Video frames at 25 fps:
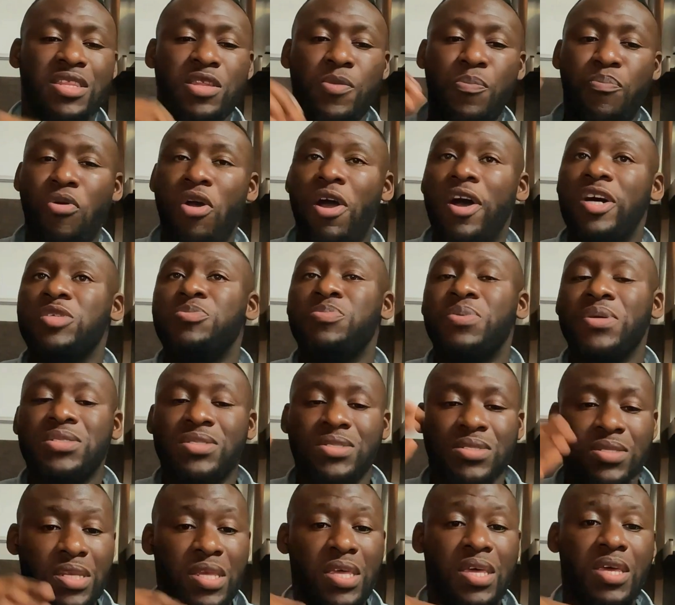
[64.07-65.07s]
the prospect's
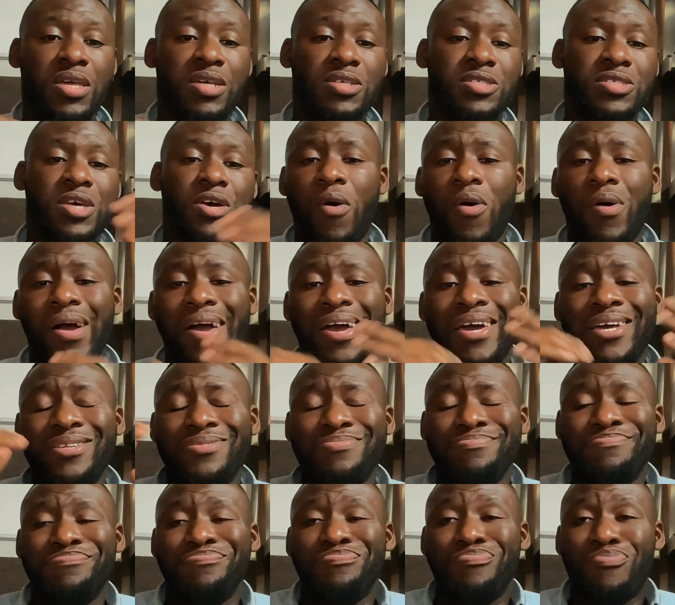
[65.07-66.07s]
needs and
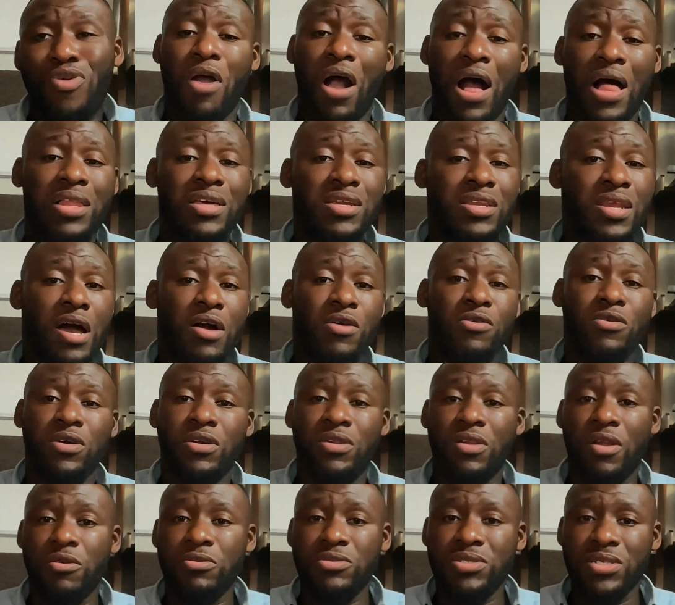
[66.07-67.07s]
probably not going to
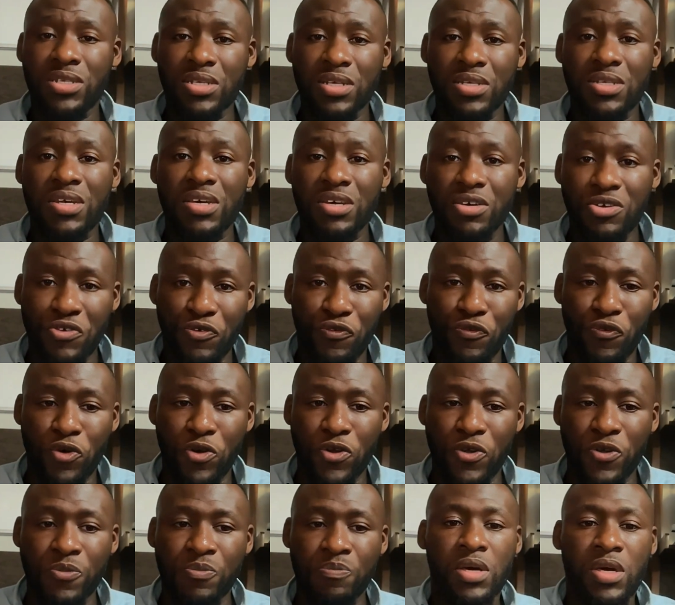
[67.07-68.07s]
close any deals for
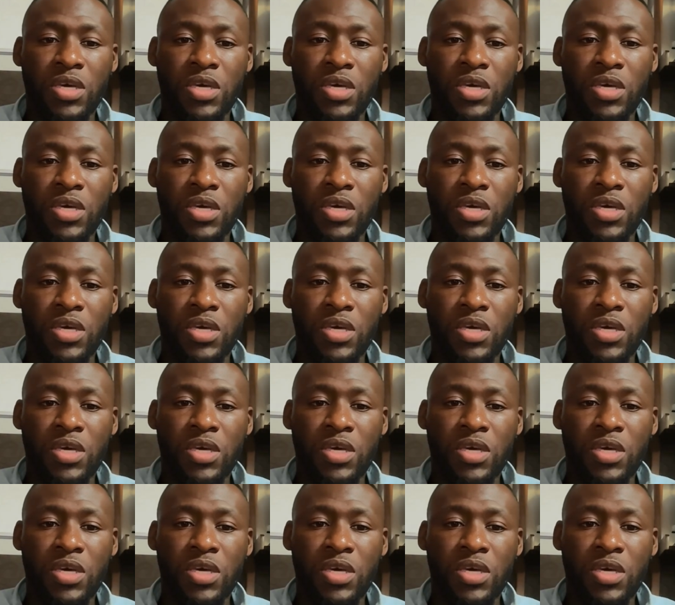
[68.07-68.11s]
you.